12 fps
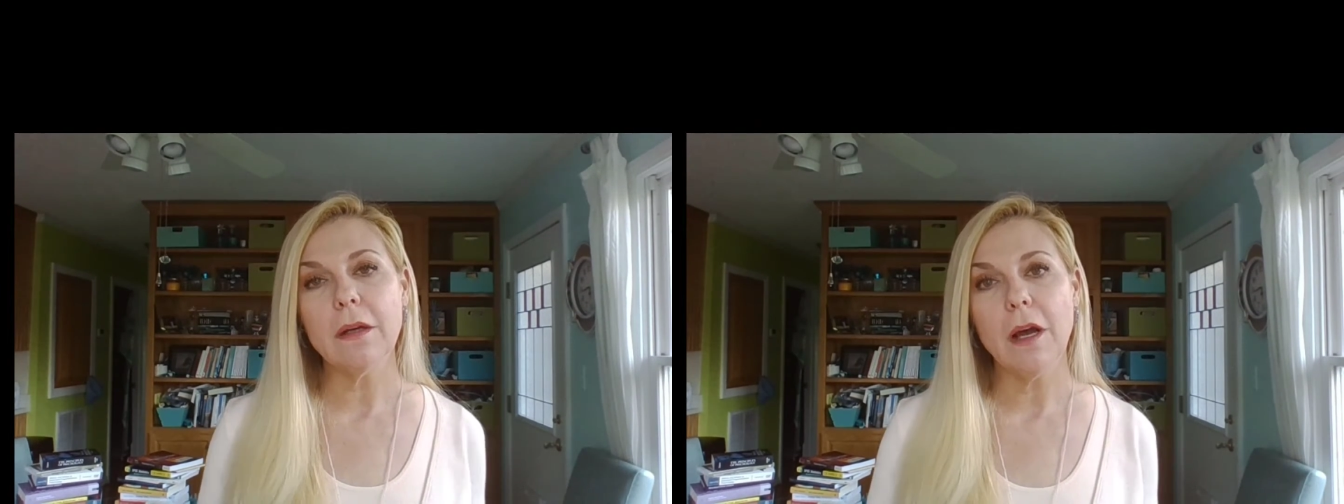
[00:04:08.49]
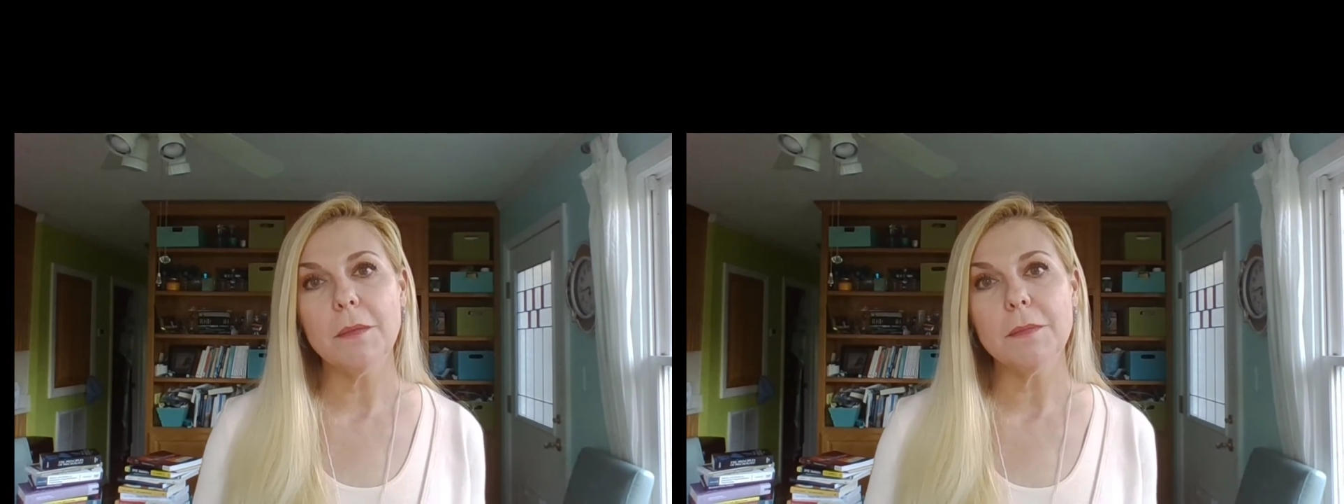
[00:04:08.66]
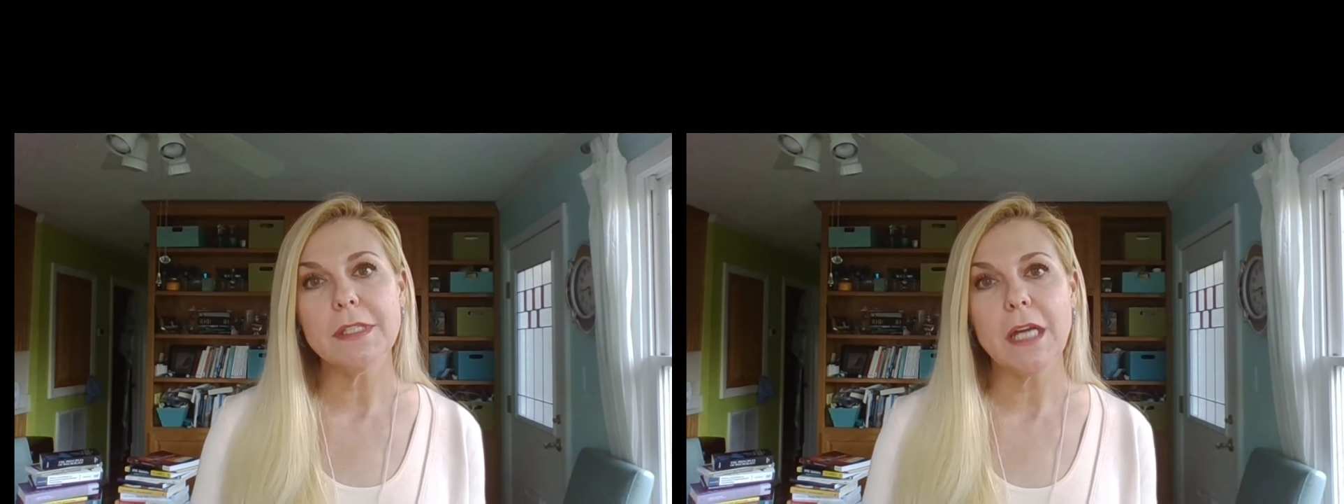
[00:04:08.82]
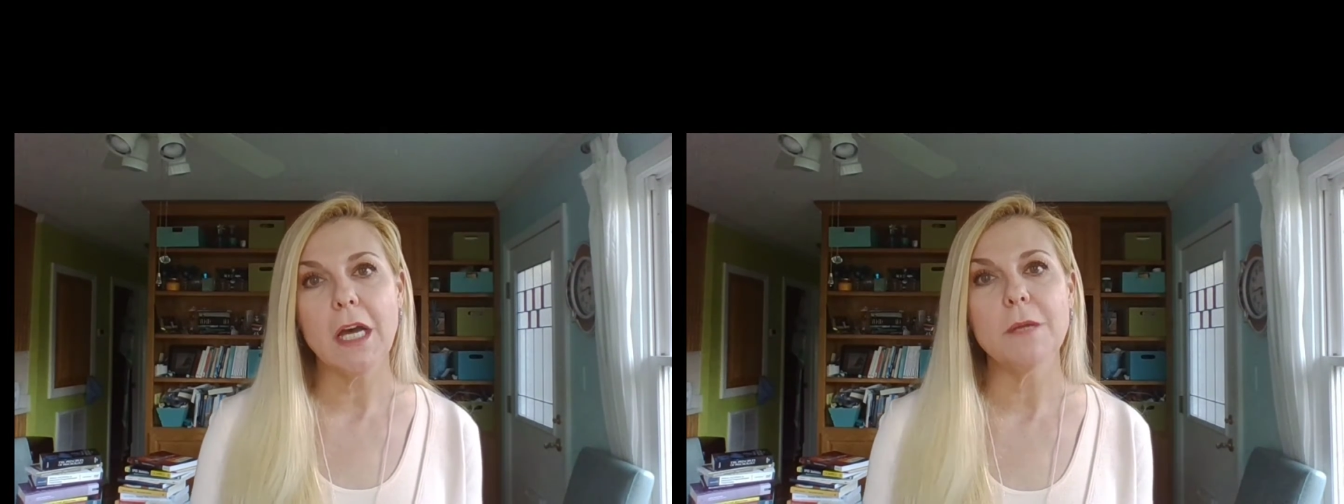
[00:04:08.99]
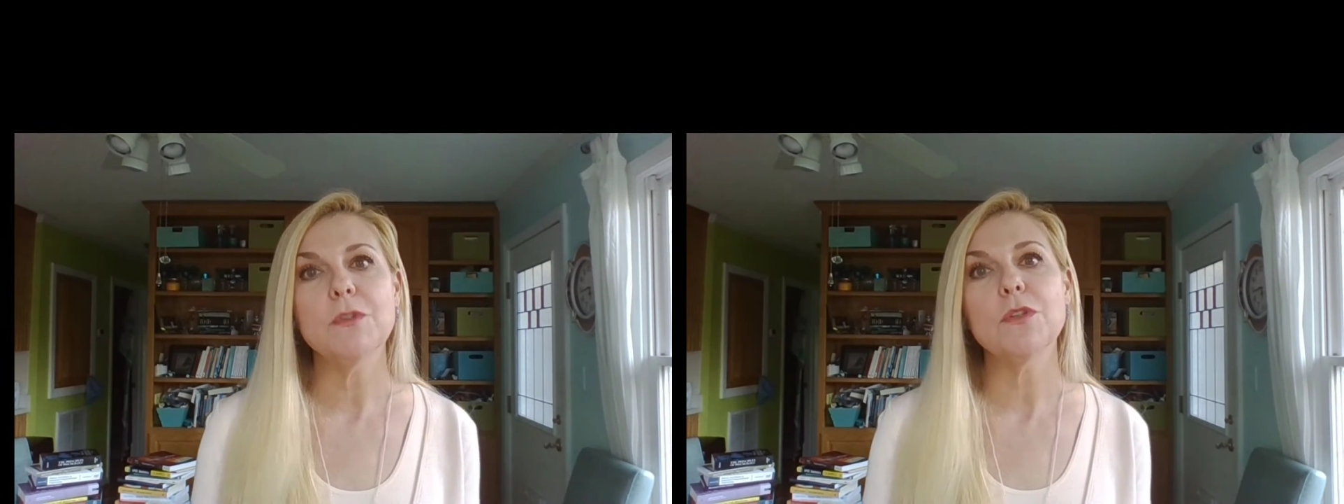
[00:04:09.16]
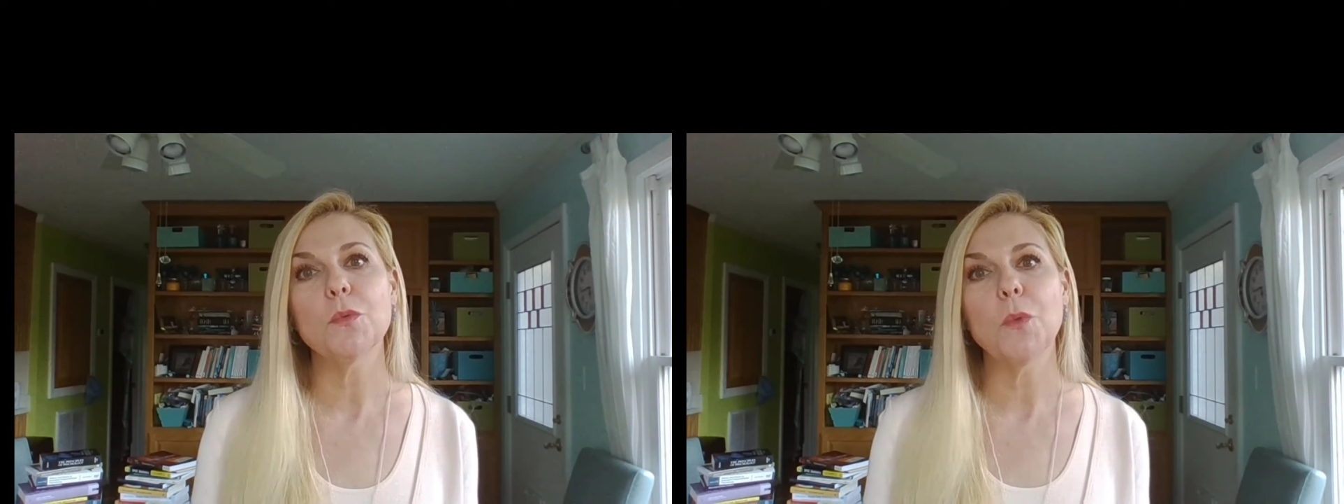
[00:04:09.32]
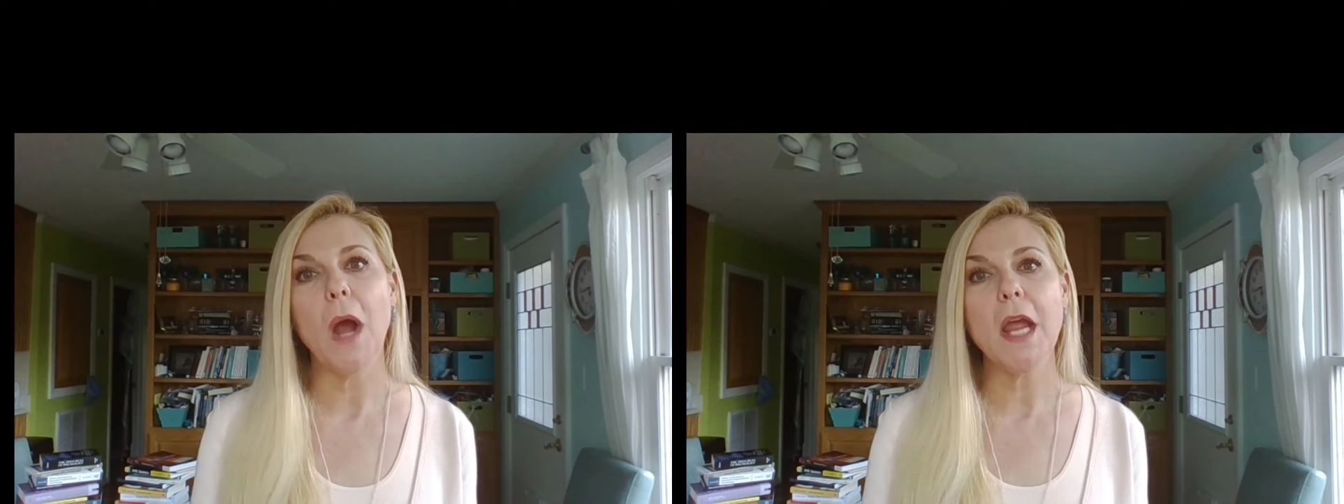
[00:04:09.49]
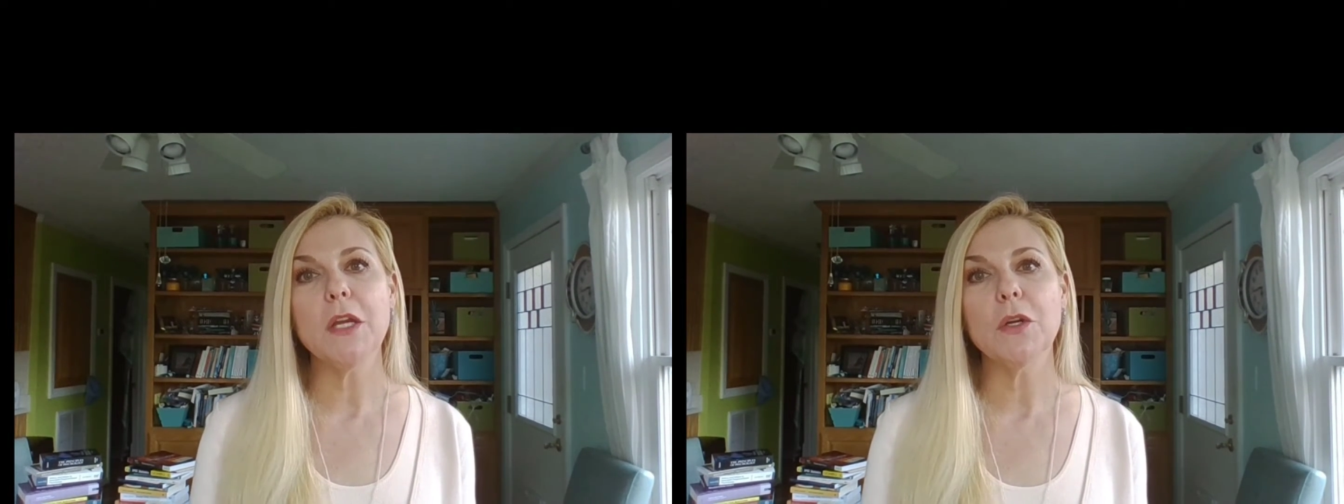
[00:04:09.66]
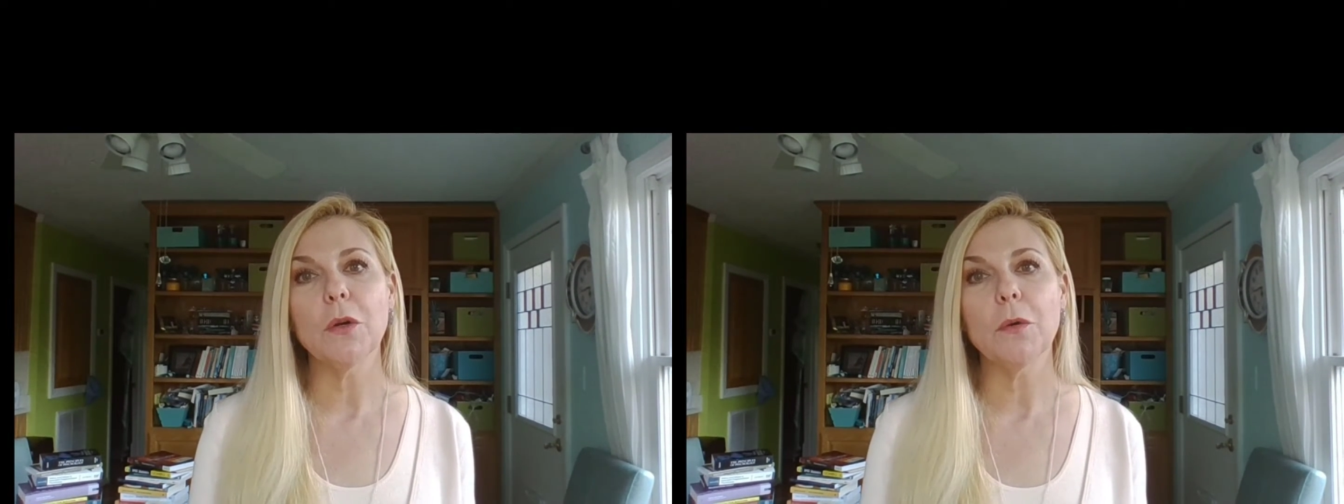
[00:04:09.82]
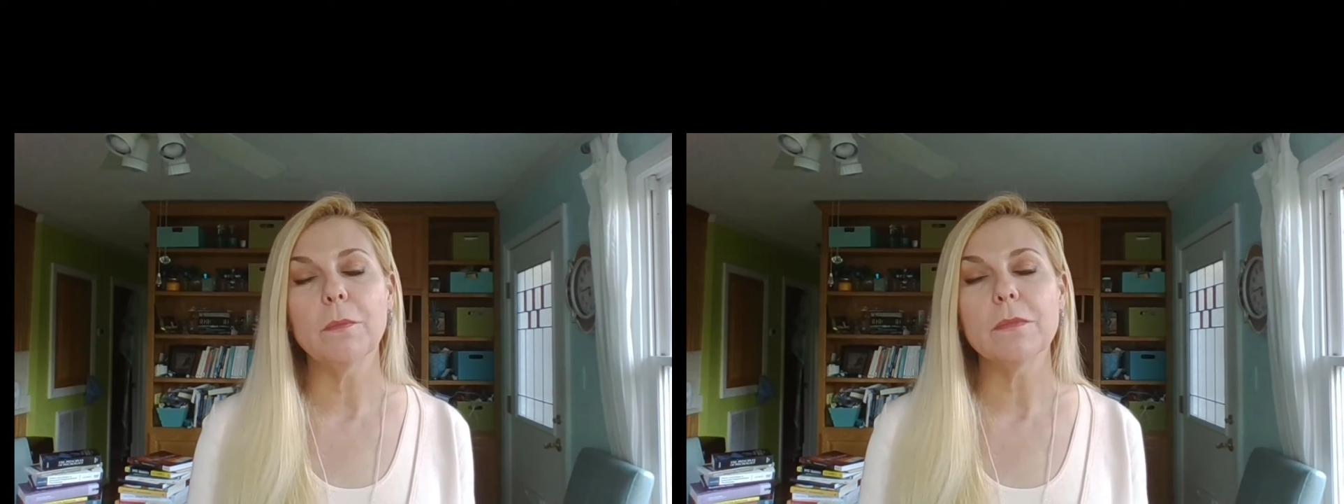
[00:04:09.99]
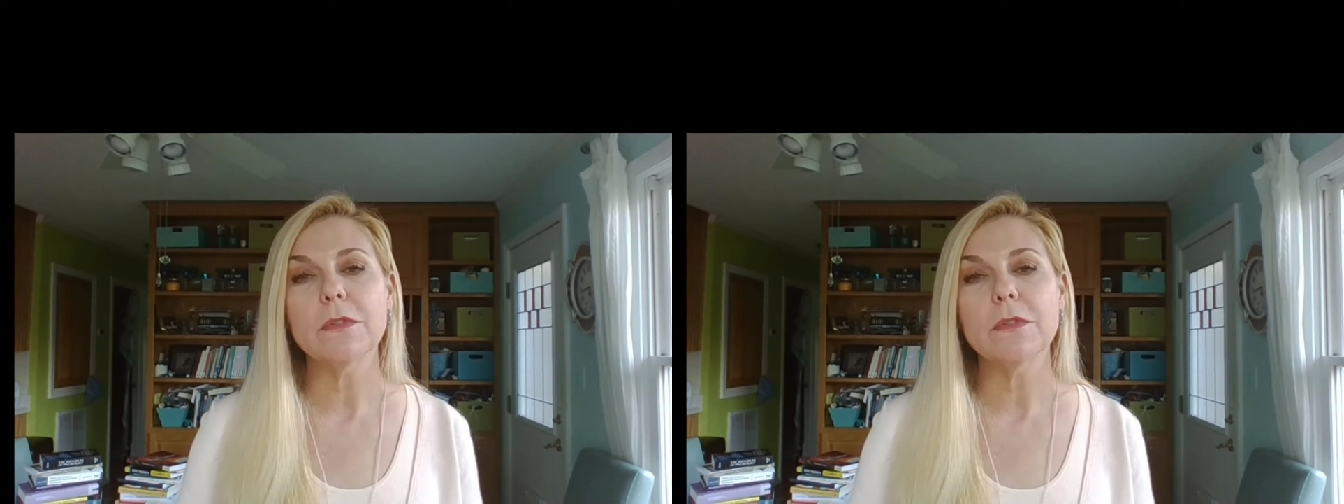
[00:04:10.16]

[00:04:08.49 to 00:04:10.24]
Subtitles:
comes time to write your